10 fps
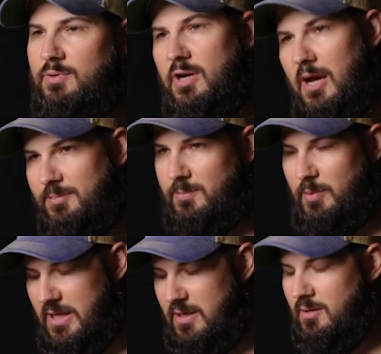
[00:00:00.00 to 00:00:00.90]
with an Optic
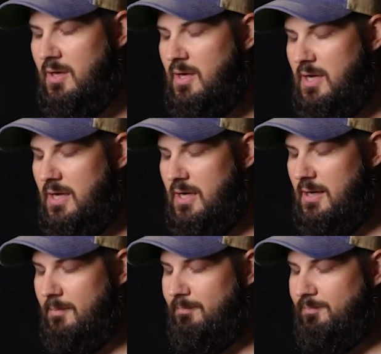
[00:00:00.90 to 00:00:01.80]
plate.
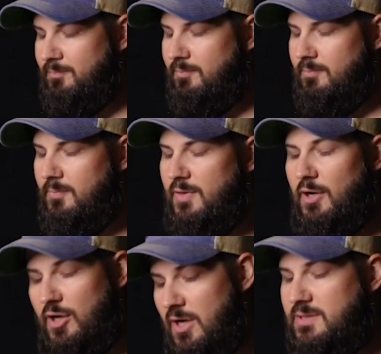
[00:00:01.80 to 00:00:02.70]

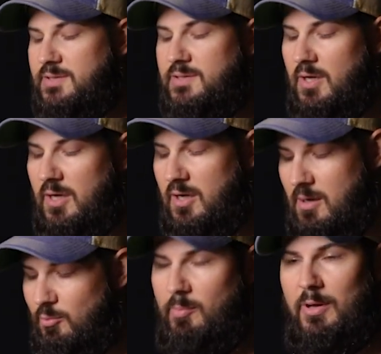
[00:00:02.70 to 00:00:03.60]
Their guns
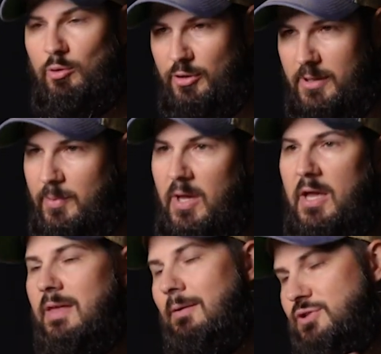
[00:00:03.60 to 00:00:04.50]
come with a metal grip.
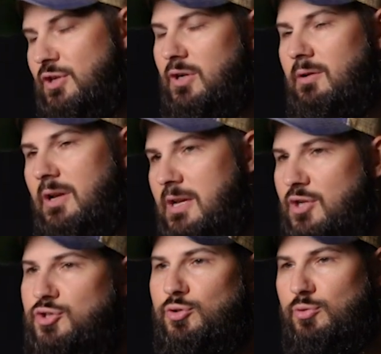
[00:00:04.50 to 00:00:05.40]
That was their
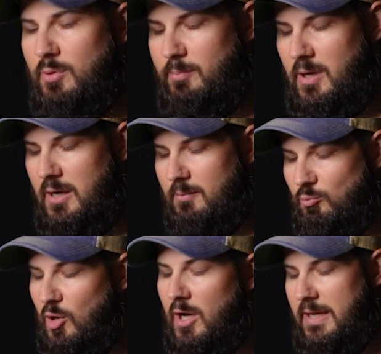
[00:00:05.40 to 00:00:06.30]
initial
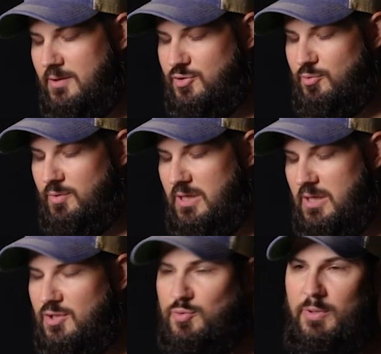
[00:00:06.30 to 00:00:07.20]
run into
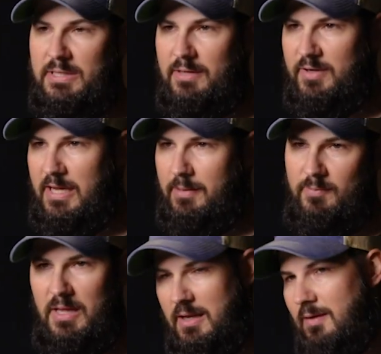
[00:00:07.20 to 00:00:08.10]
the 2011
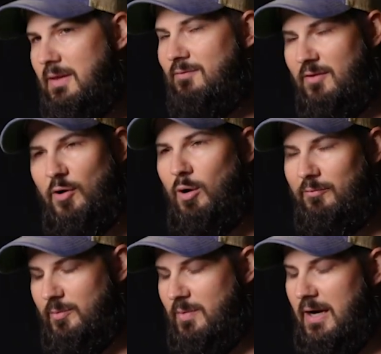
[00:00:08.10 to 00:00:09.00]
game, and they've
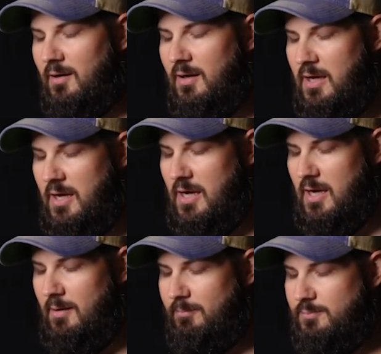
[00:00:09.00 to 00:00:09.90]
evolved from there
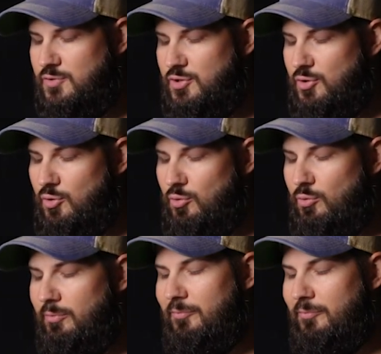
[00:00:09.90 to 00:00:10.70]
to